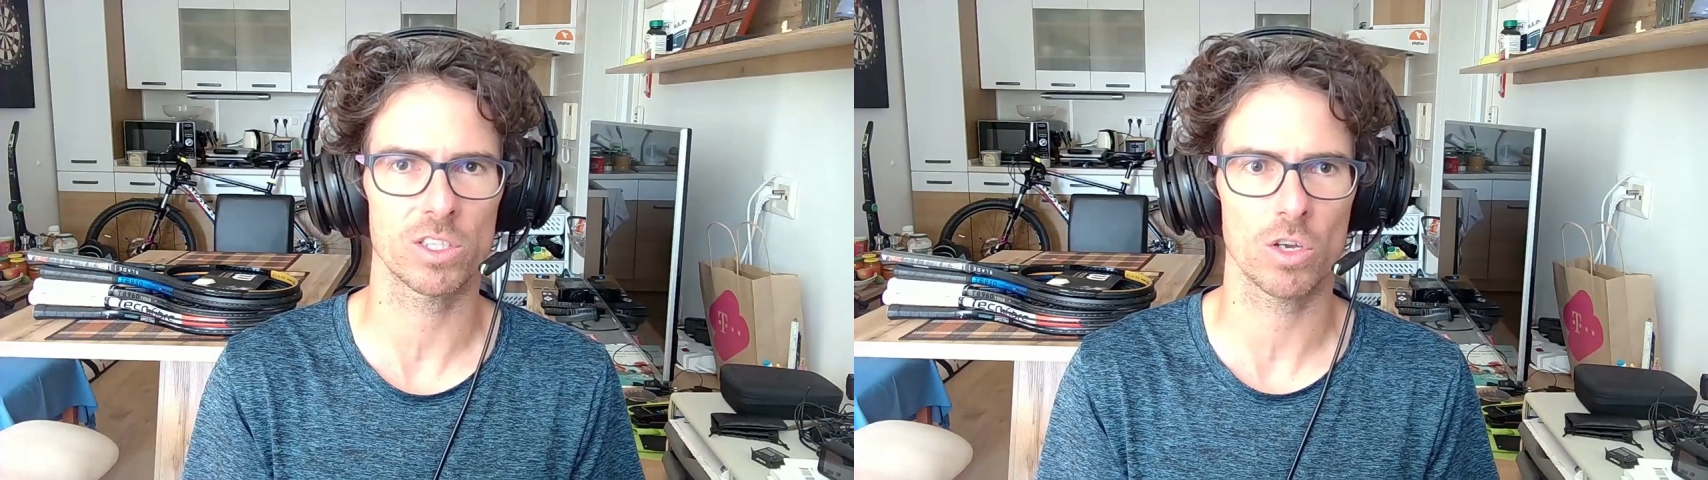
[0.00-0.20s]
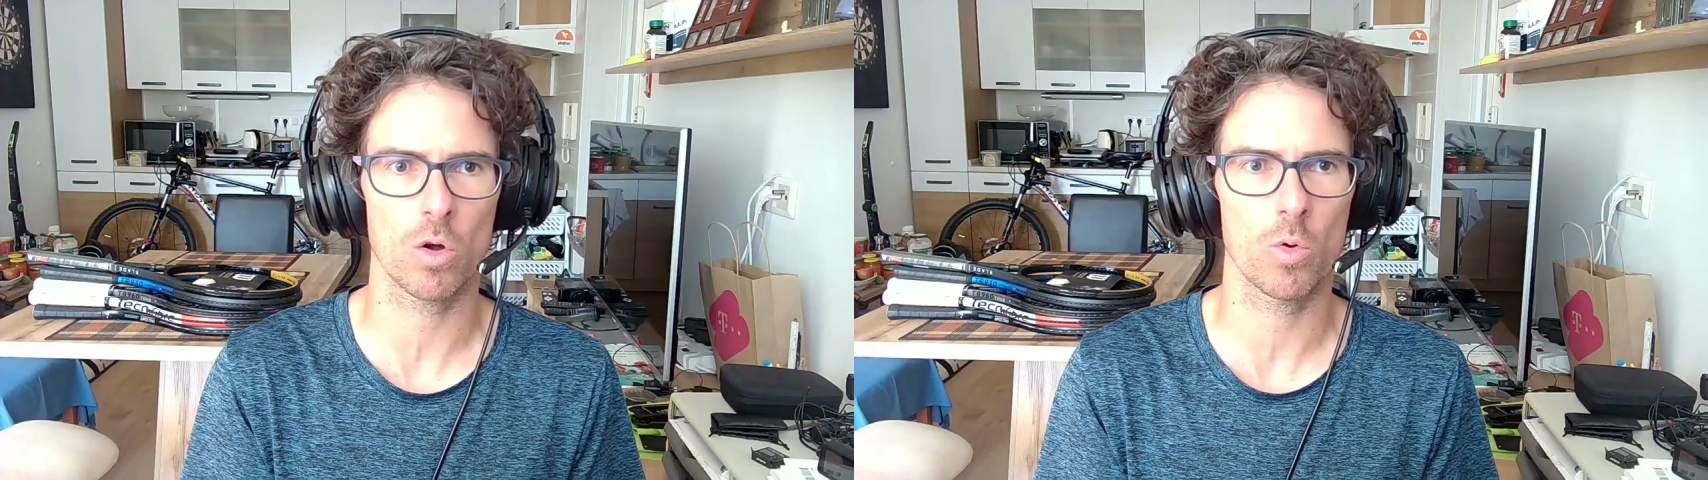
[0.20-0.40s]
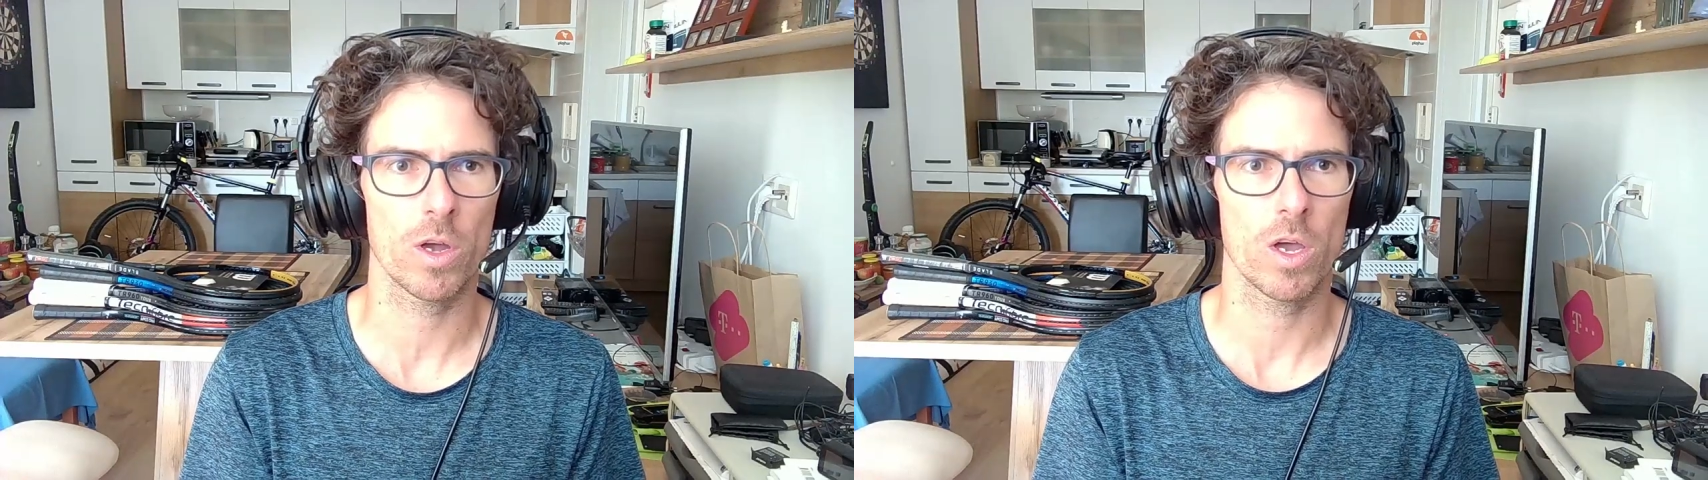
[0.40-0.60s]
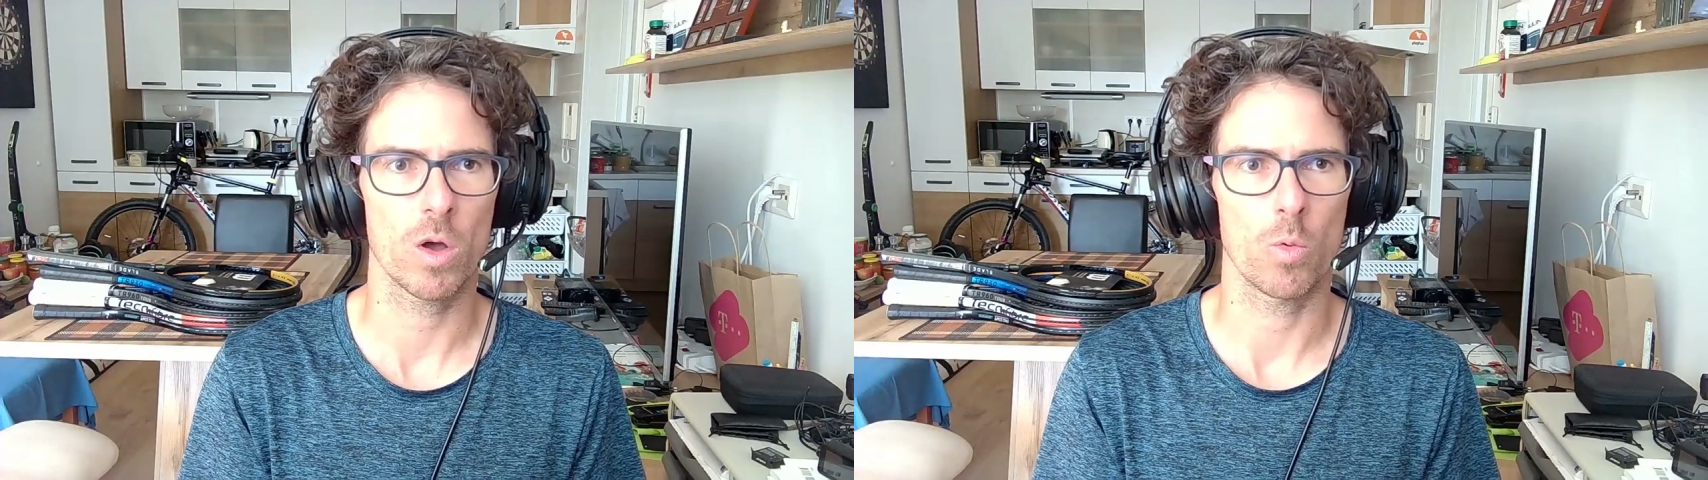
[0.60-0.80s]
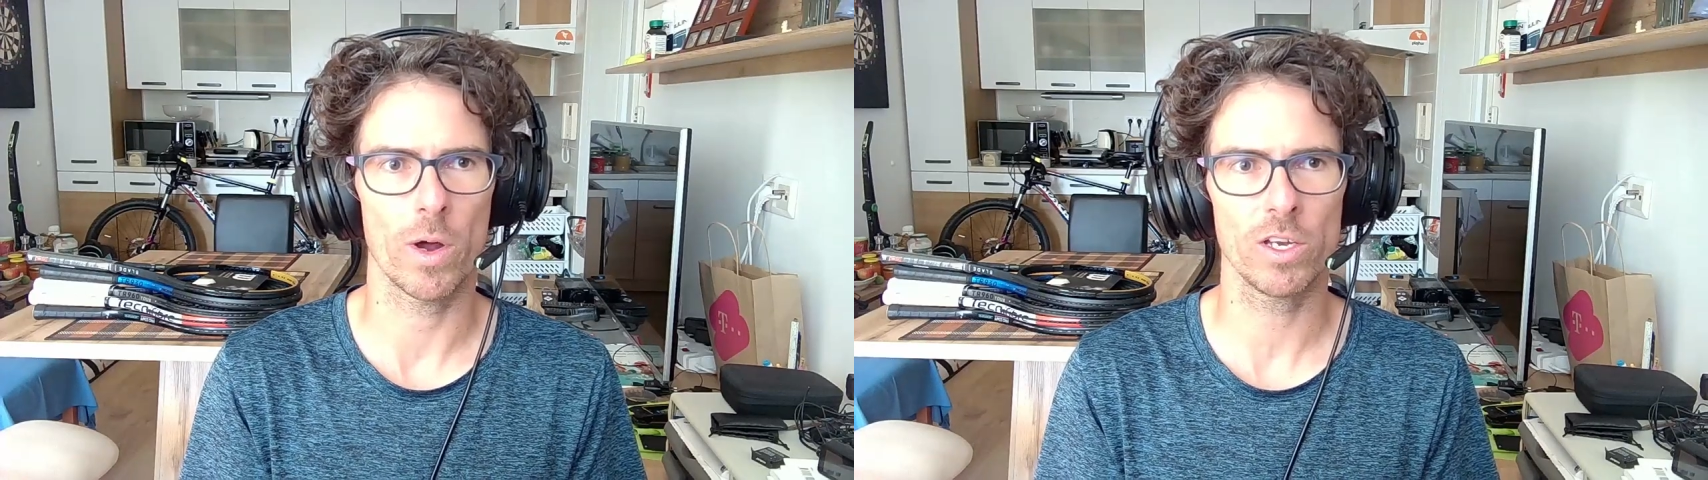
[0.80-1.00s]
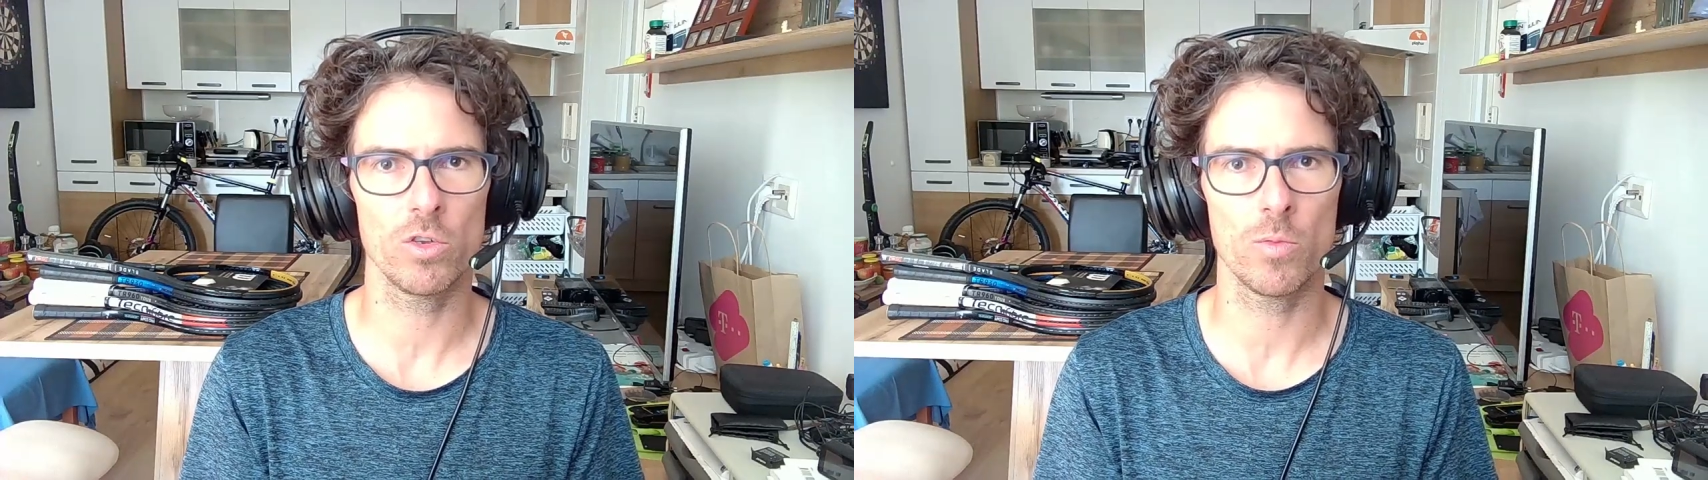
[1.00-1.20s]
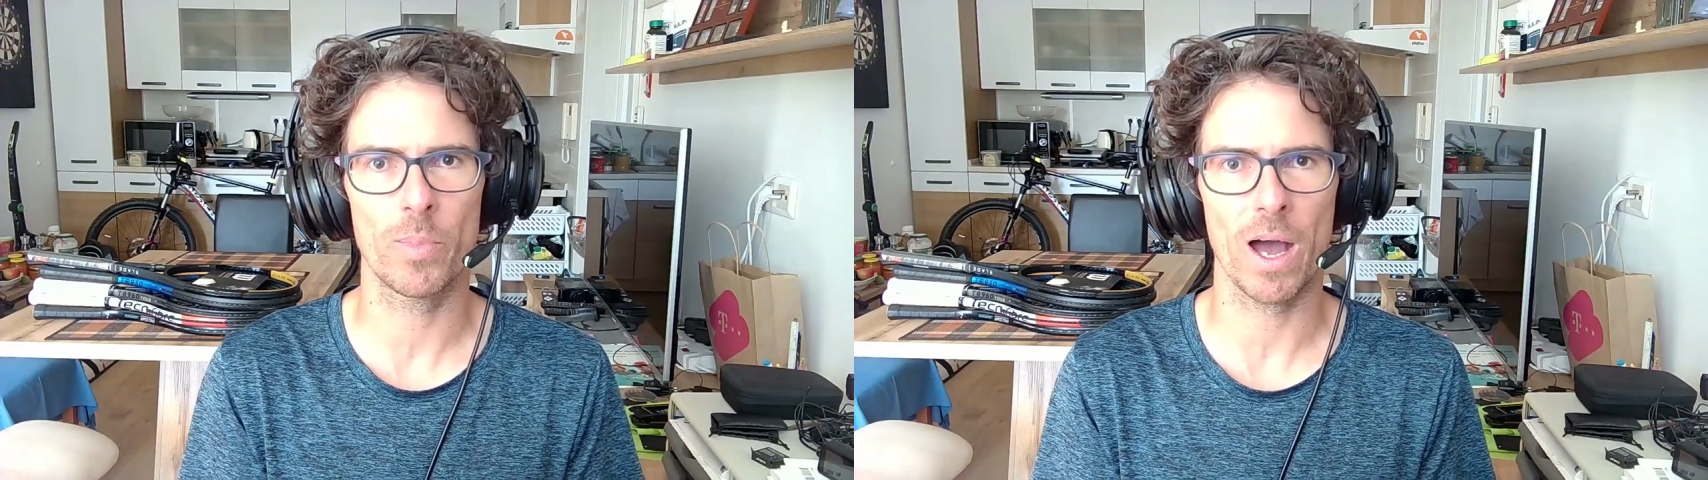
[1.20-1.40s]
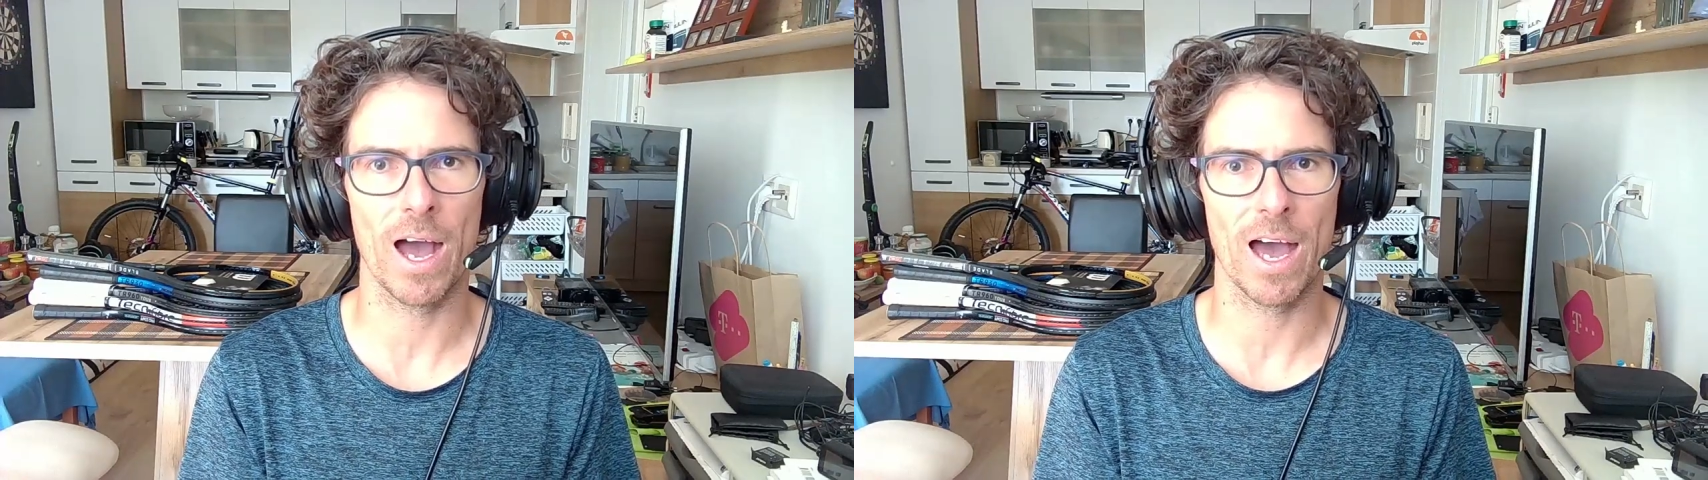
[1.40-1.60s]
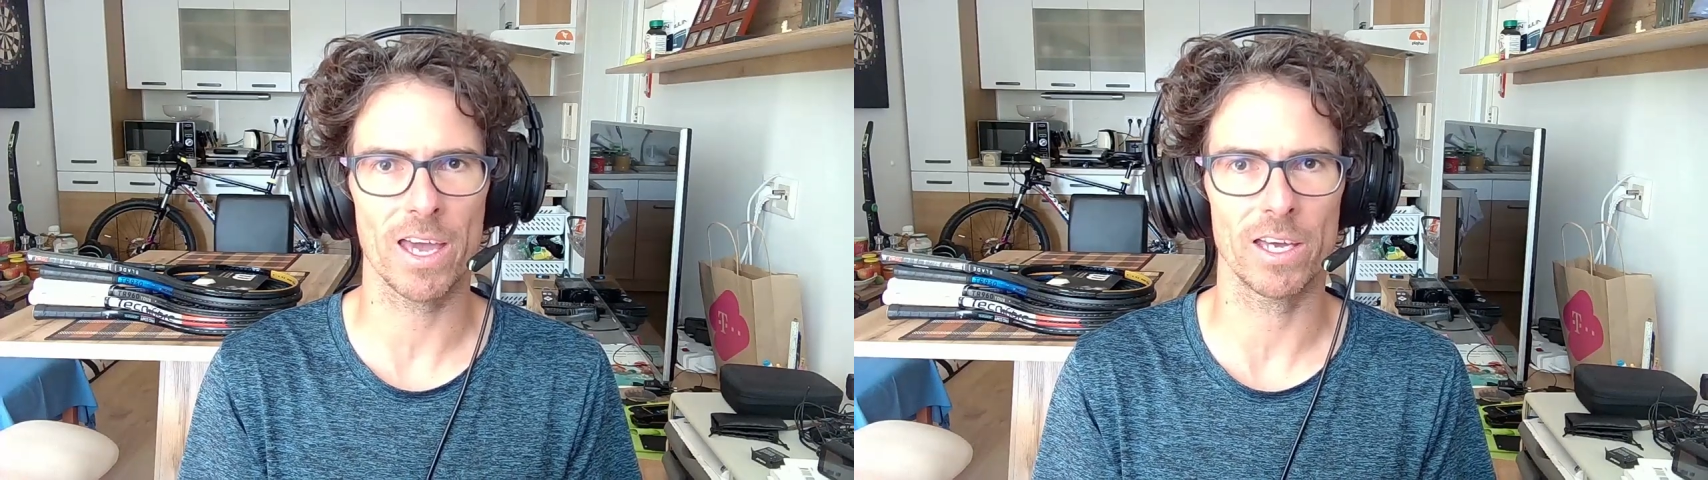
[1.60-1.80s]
So when you buy